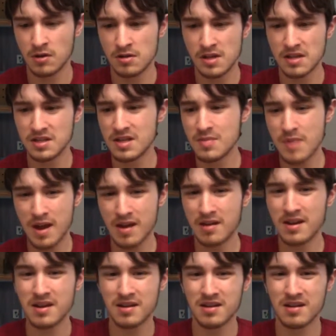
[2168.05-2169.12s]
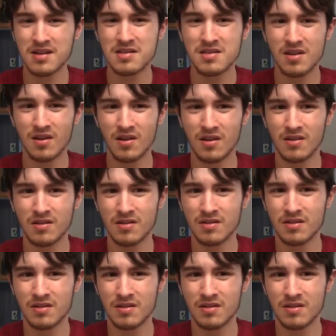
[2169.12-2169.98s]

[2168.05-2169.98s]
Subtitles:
They see Bayonetta in there.